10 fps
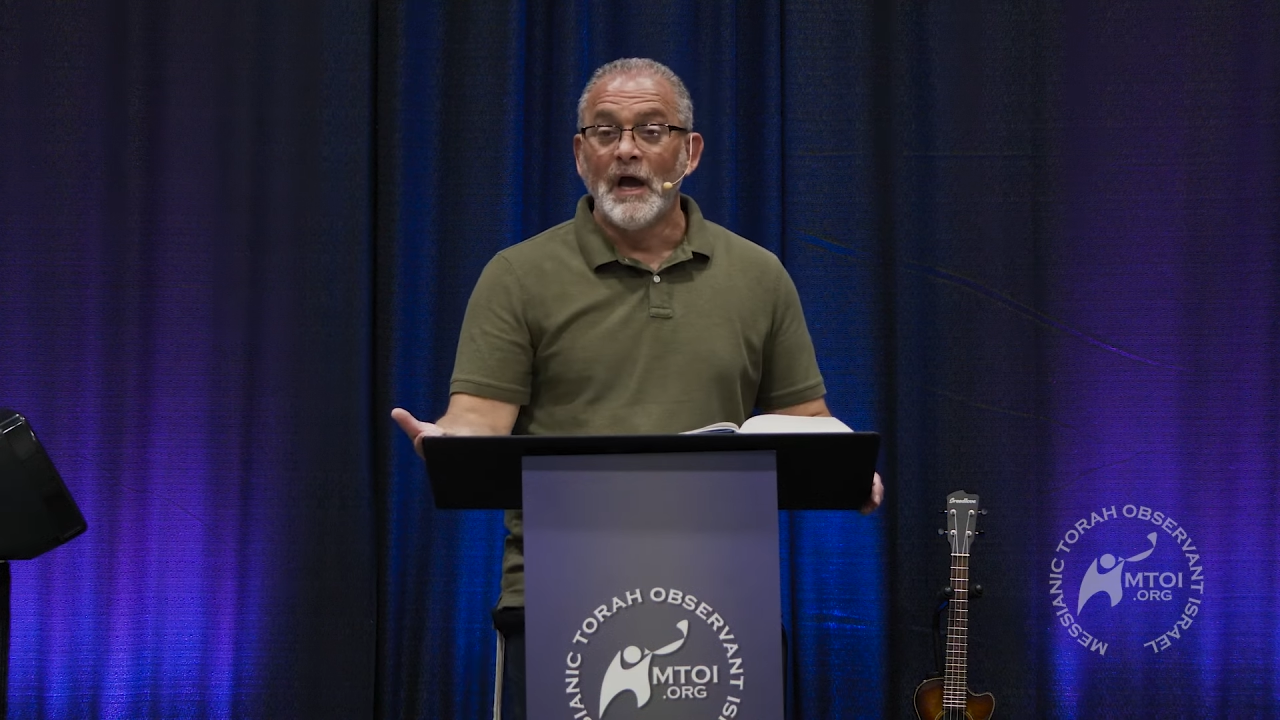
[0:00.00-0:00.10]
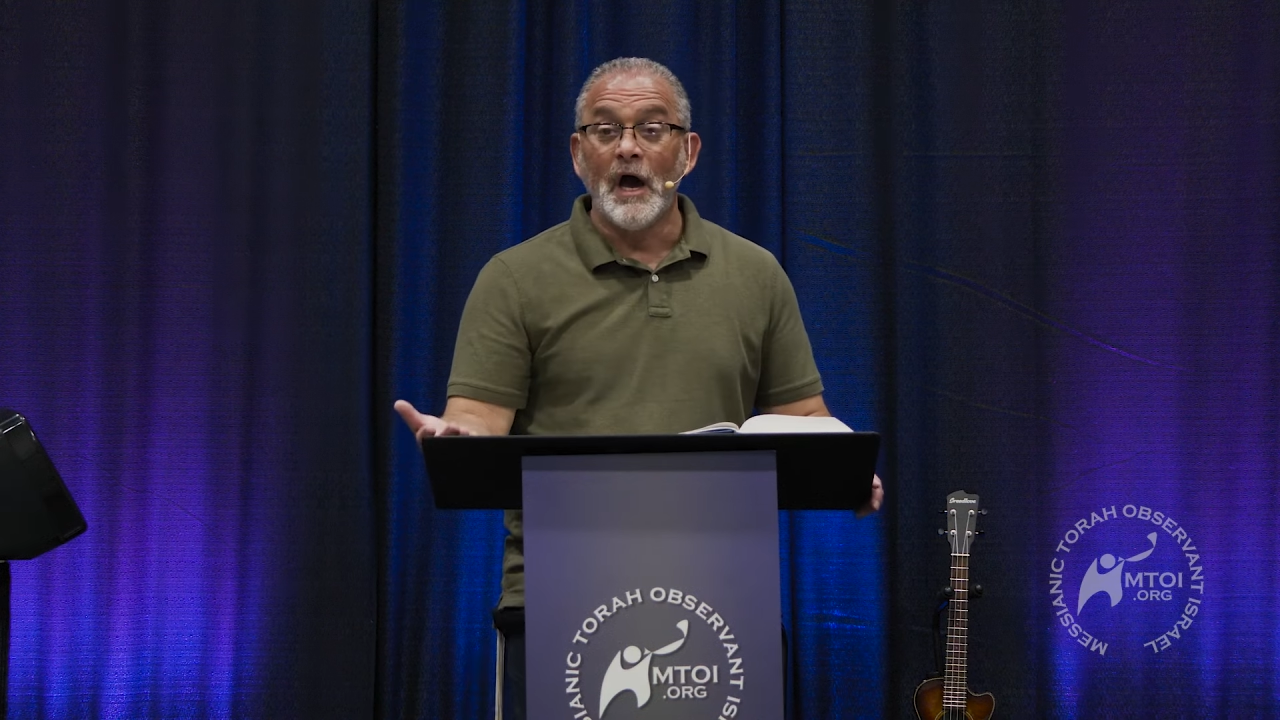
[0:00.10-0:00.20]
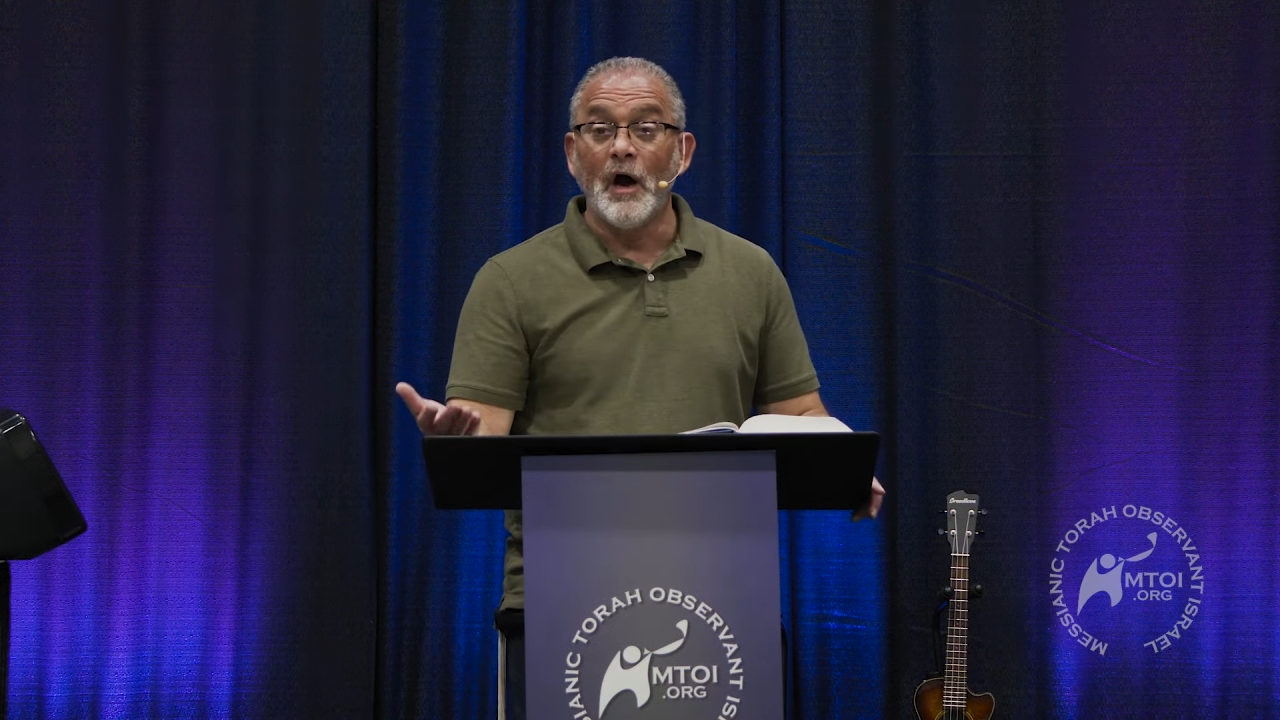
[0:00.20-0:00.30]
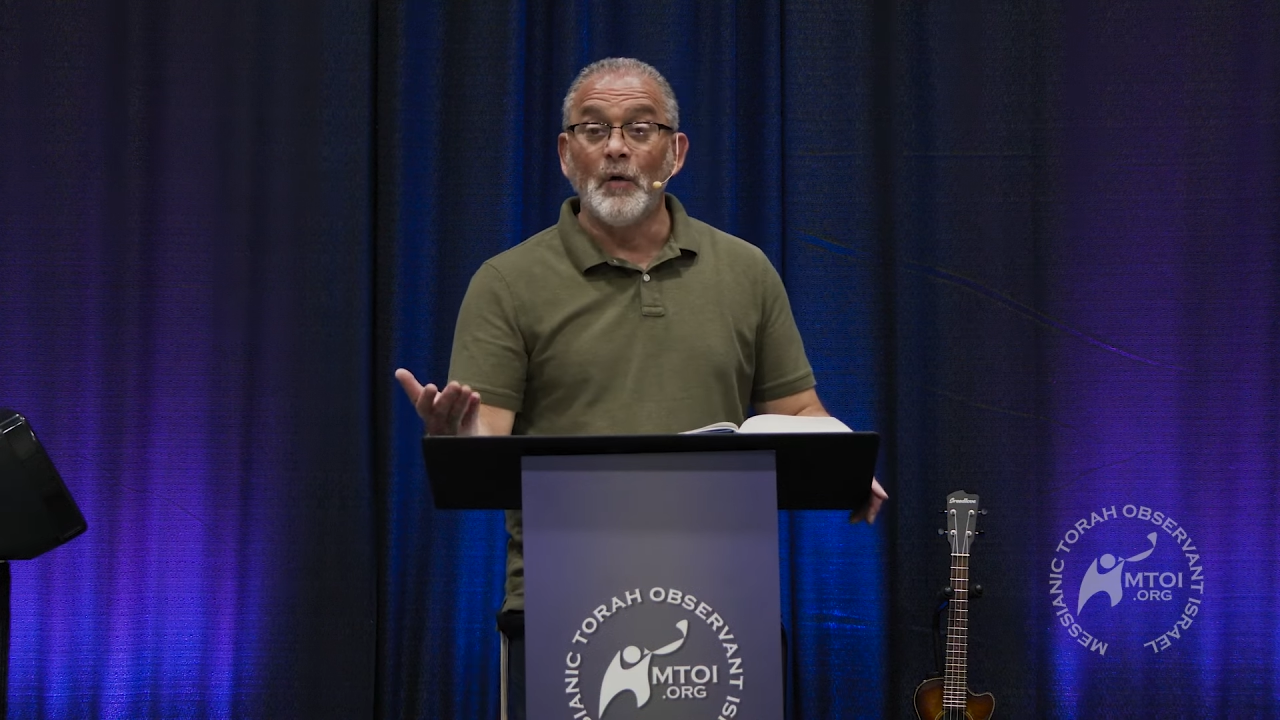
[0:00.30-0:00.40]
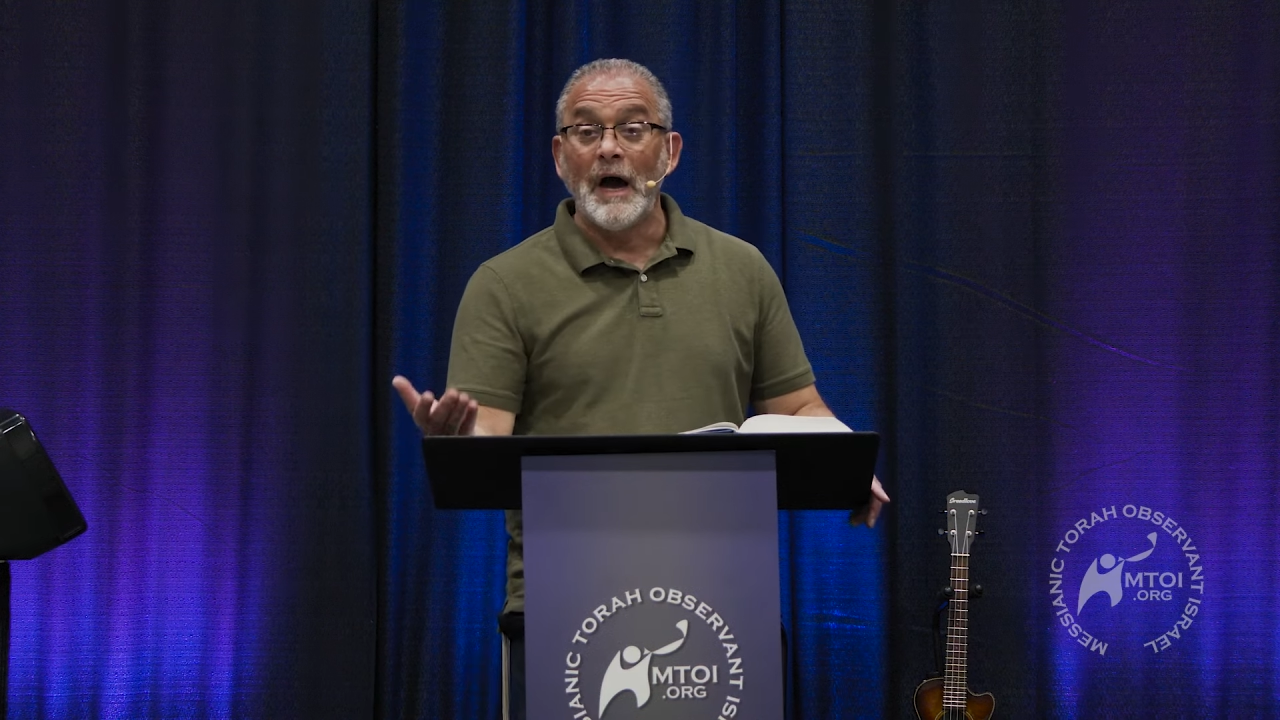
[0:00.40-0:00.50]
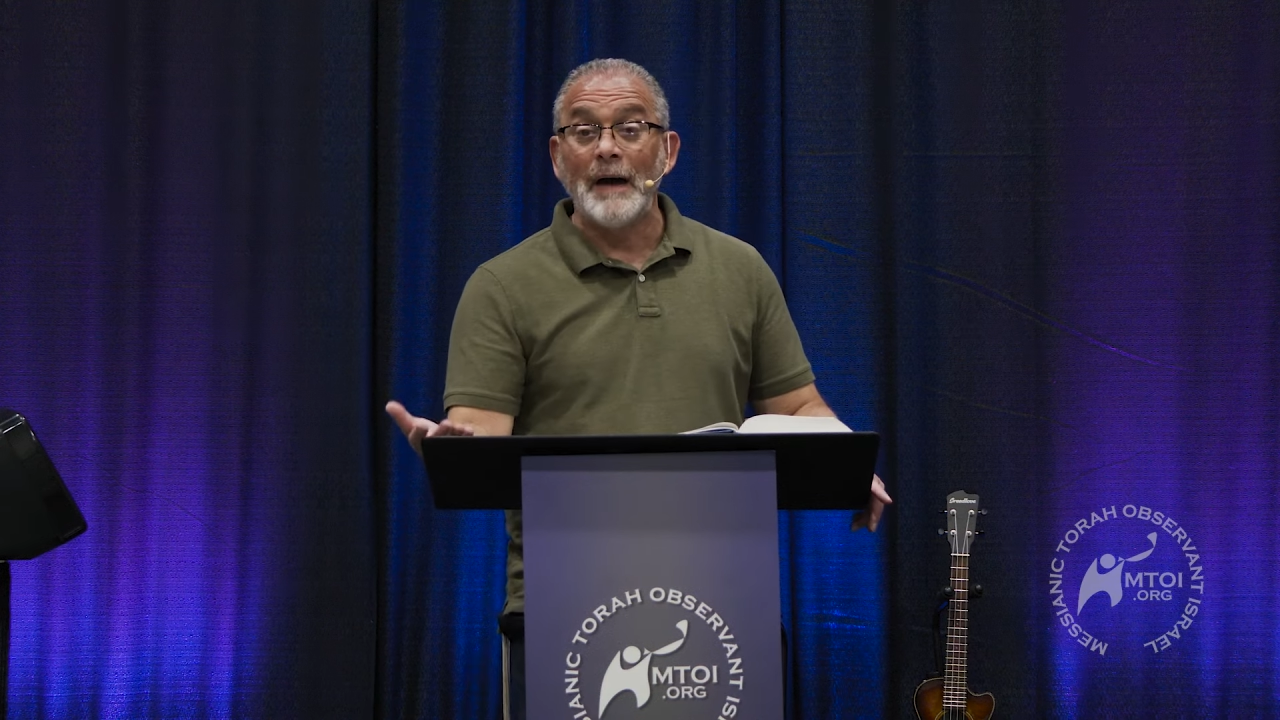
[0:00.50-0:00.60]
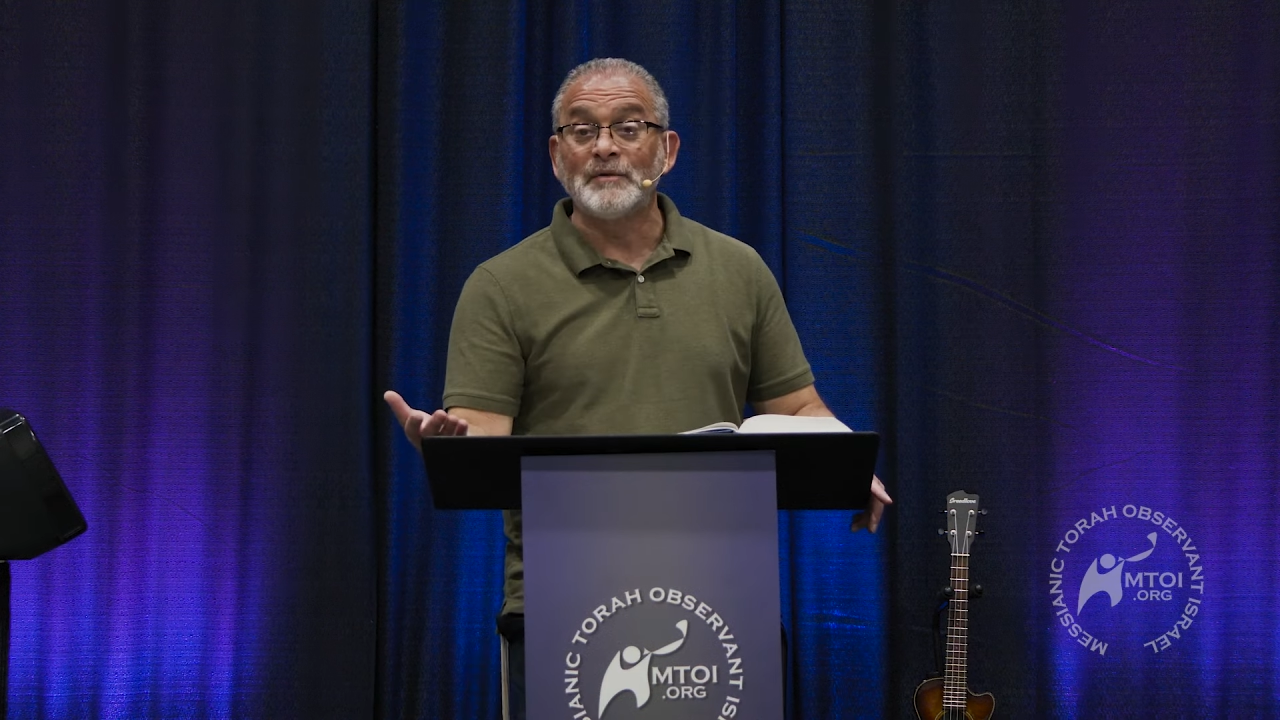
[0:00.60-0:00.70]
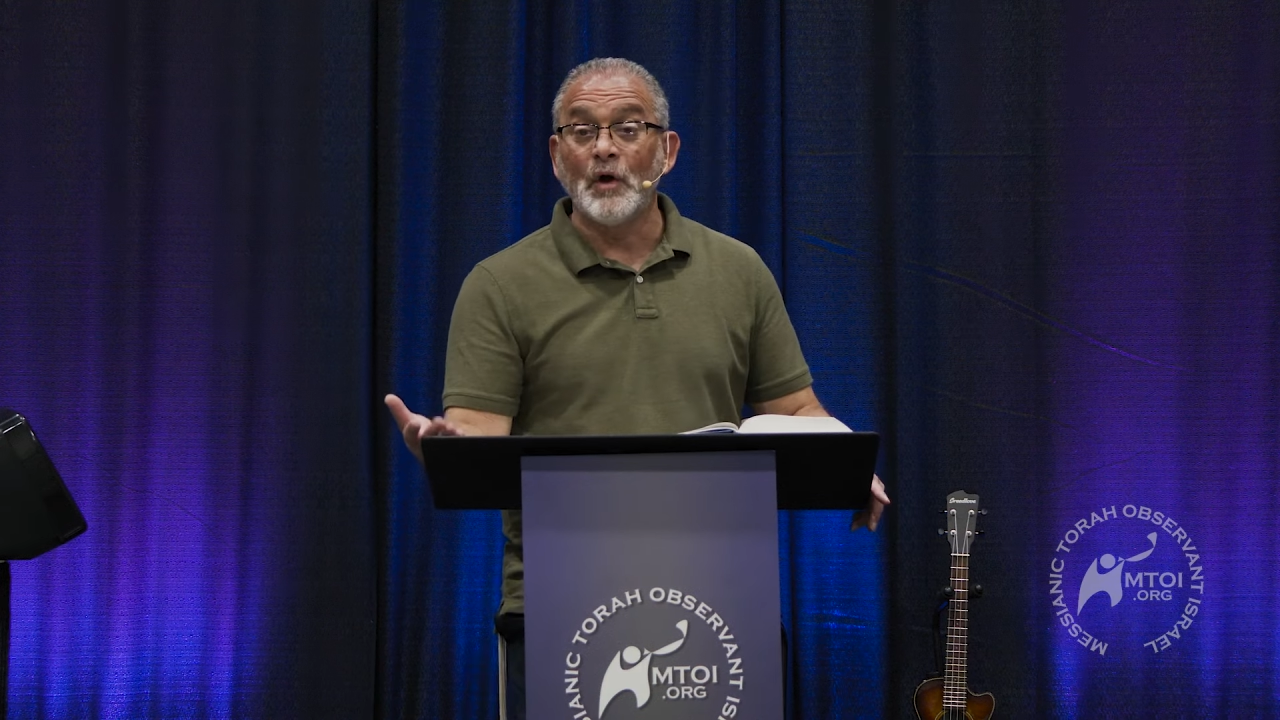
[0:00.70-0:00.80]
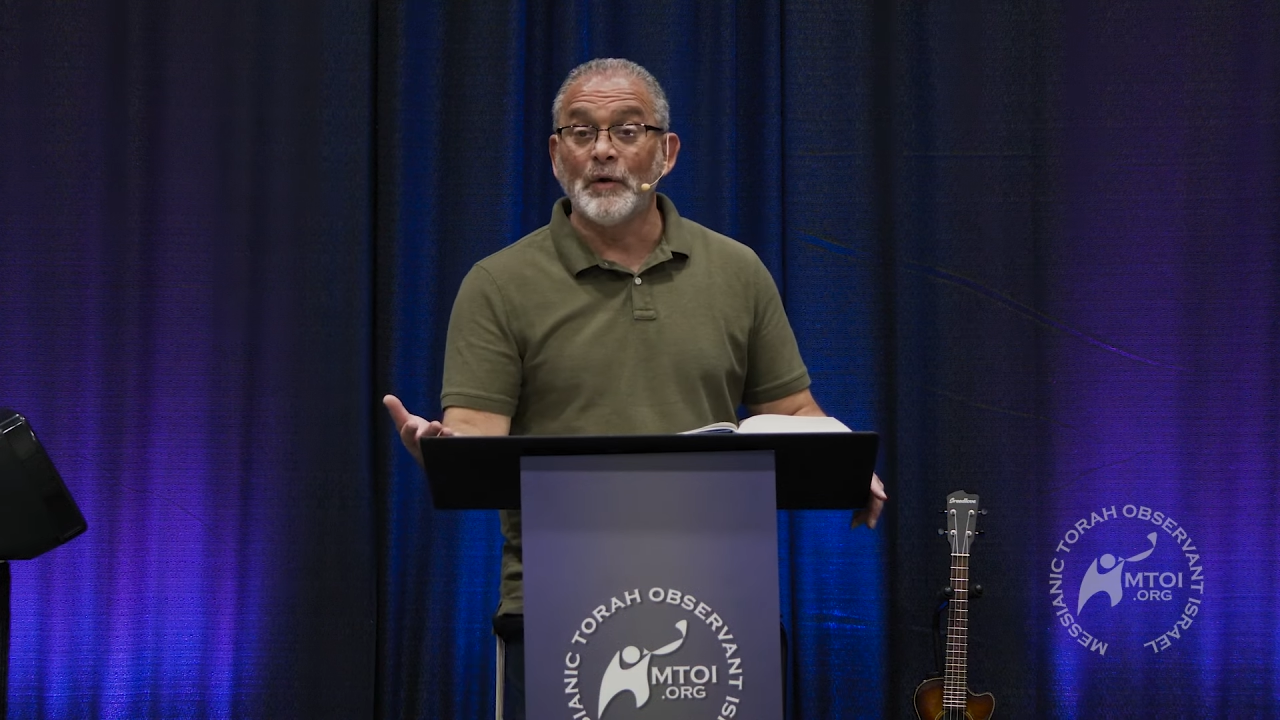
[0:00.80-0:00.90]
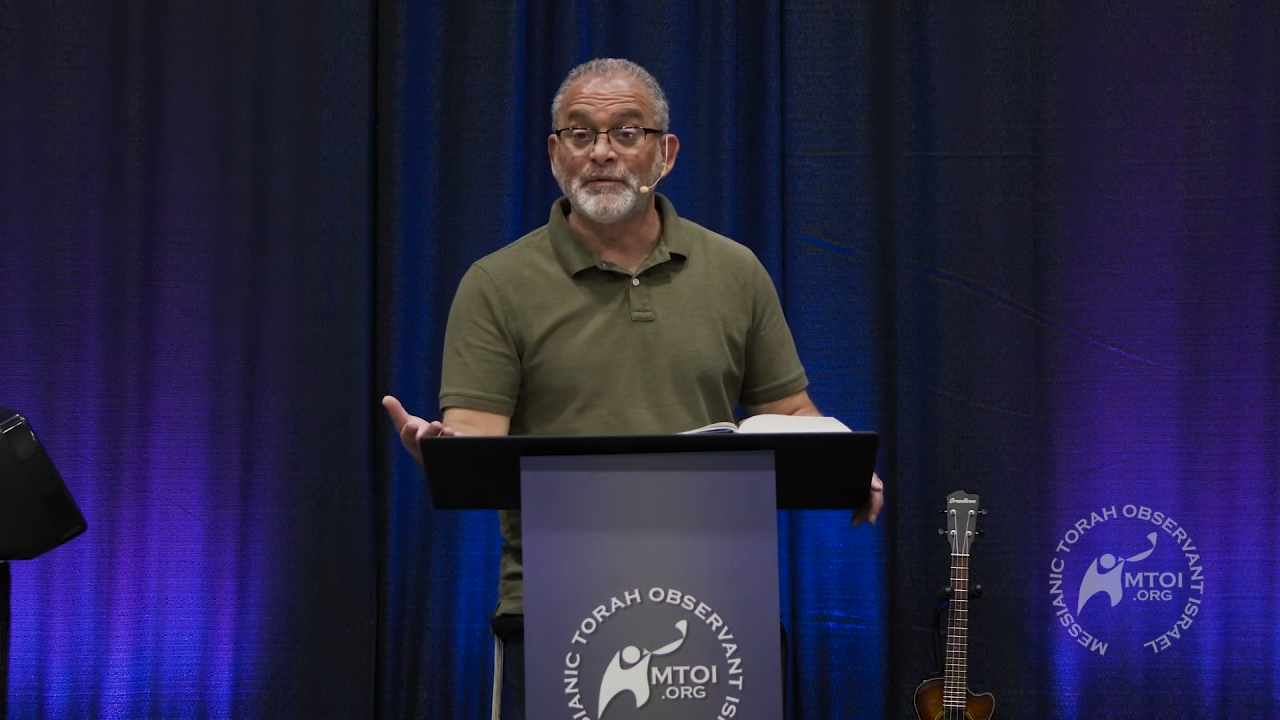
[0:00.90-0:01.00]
oh, I'm Torah